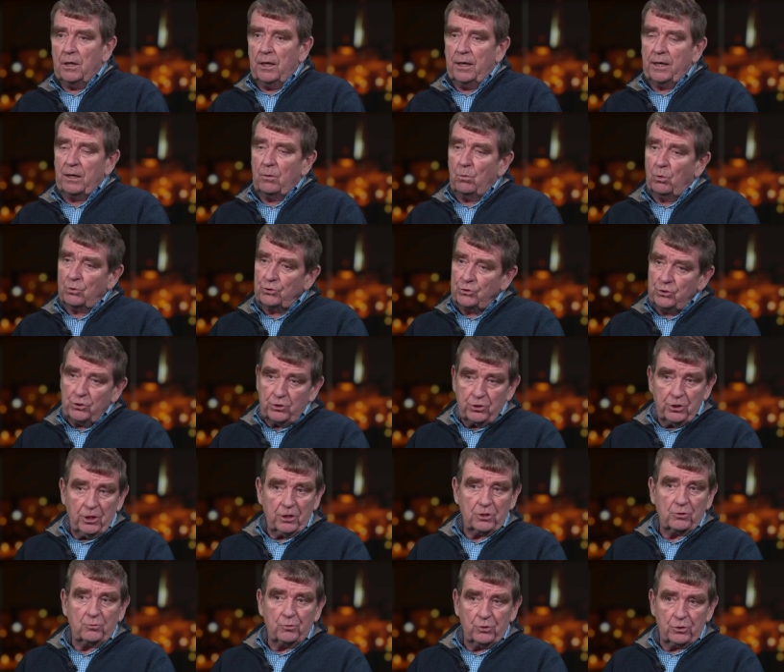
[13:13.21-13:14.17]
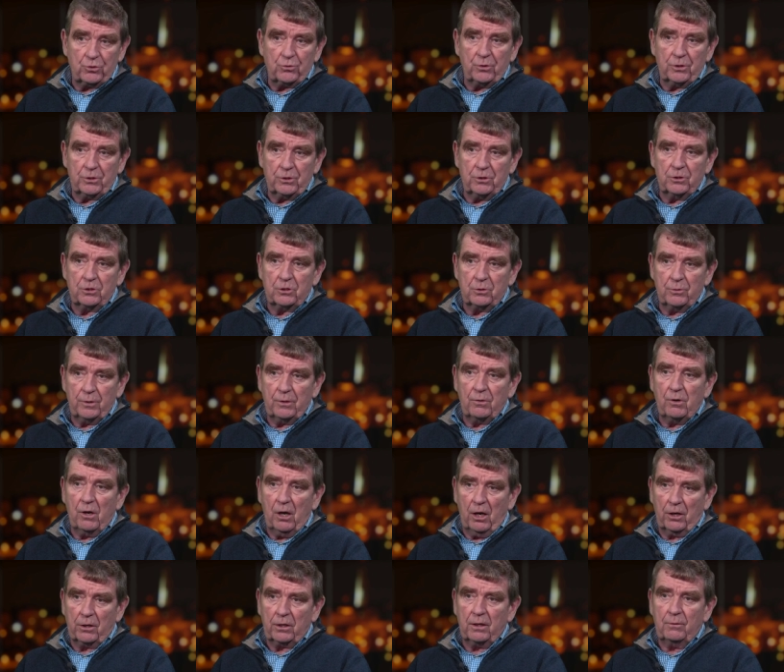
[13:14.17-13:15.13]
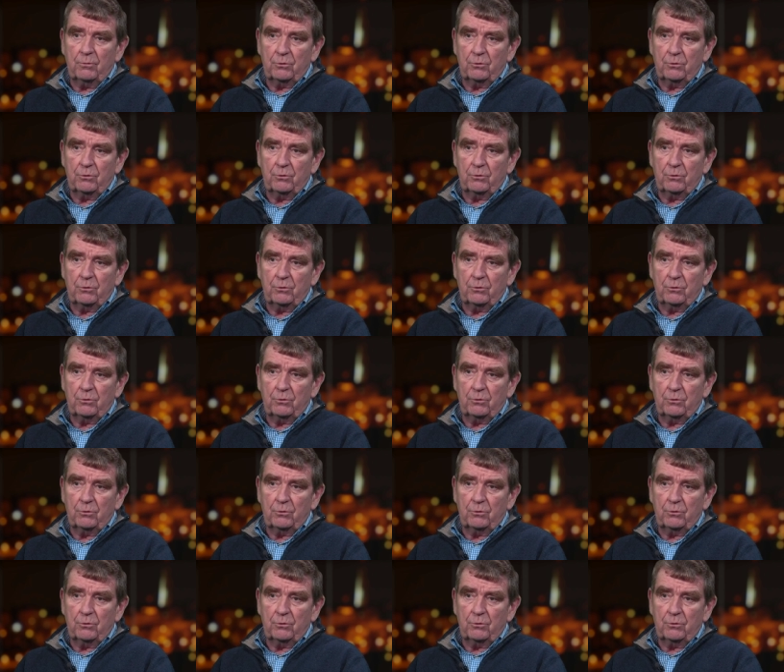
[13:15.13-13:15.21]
And it wasn't just restricted to Iraq,